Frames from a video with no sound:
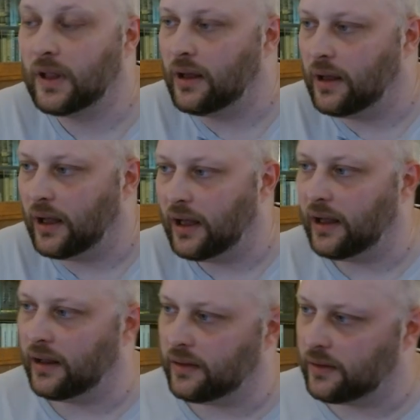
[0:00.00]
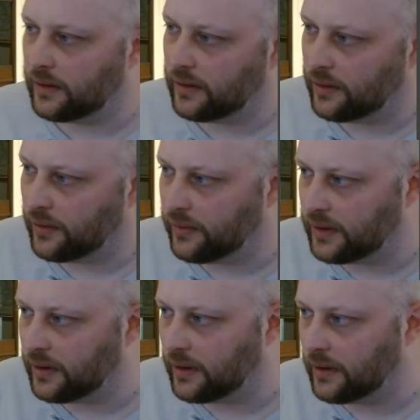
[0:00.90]
And on
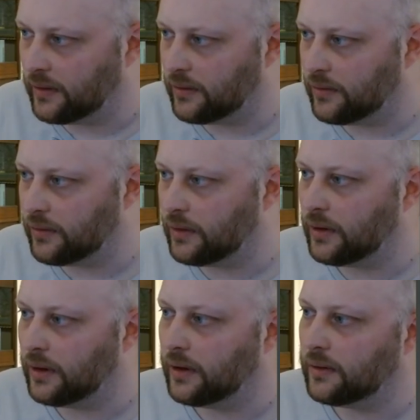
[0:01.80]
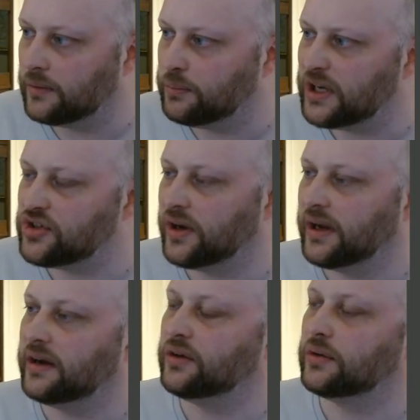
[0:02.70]
the picture
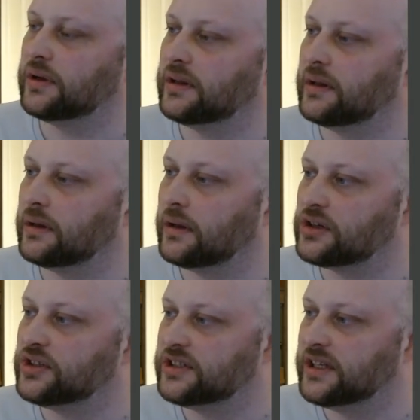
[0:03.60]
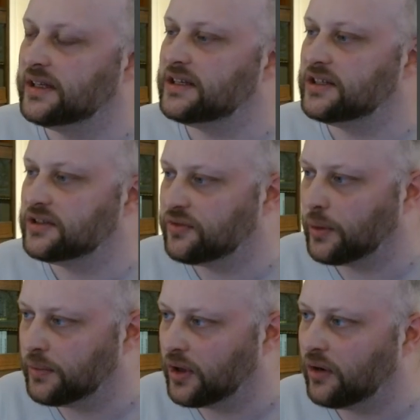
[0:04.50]
here, you can actually see this is
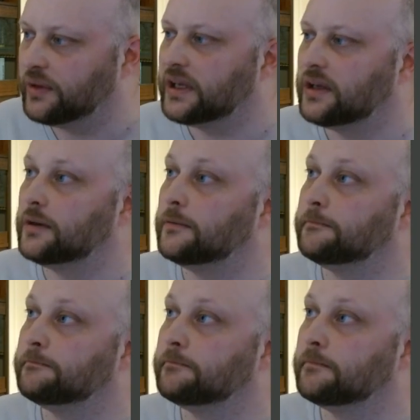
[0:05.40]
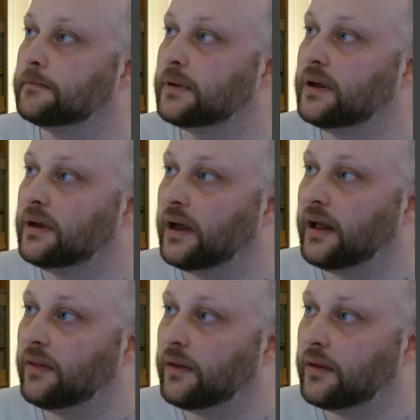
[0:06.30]
from Narvik.
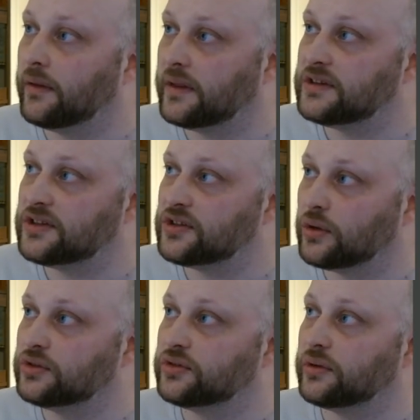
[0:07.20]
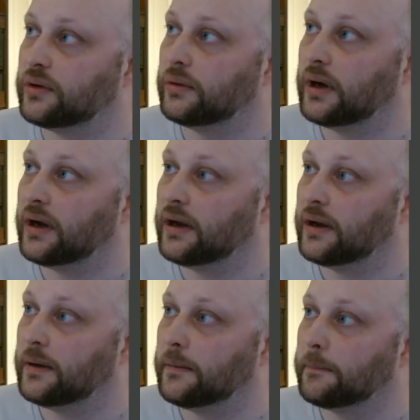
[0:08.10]
And this is also
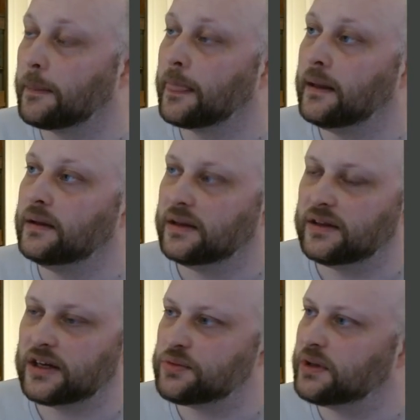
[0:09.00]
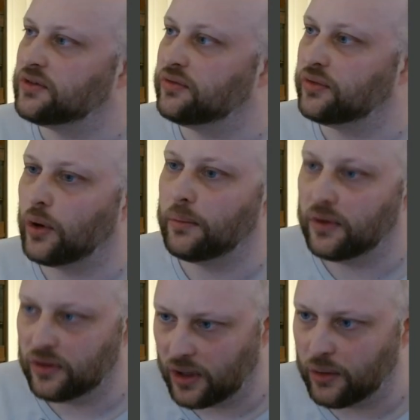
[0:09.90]
detachment from
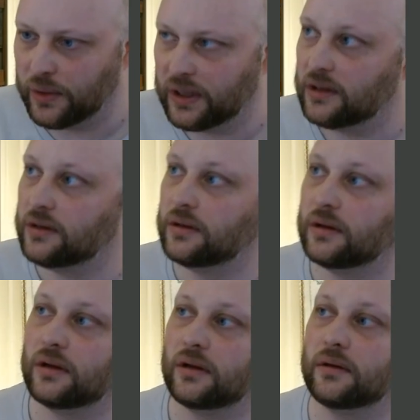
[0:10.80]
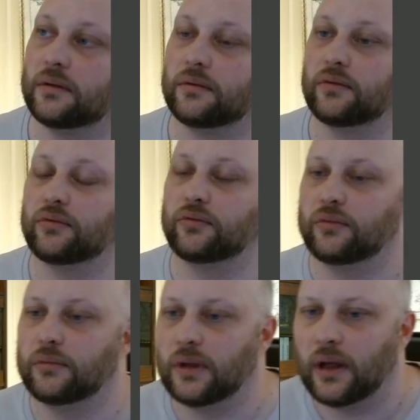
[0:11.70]
Narvik,
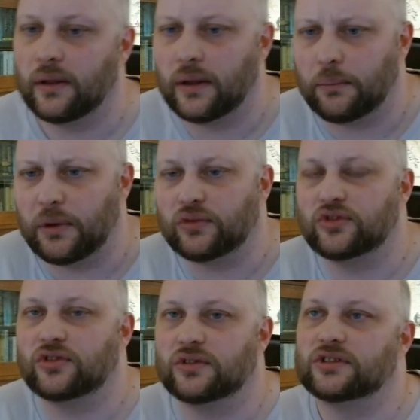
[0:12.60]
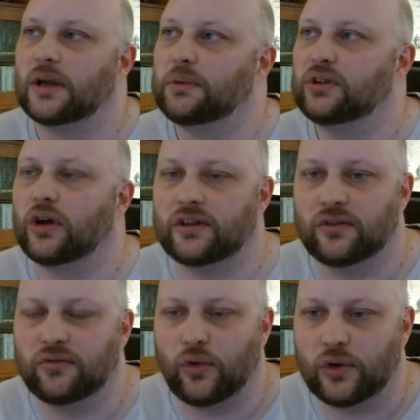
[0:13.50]
about the same in
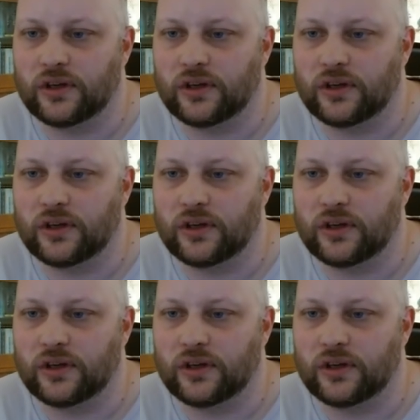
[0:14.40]
1940.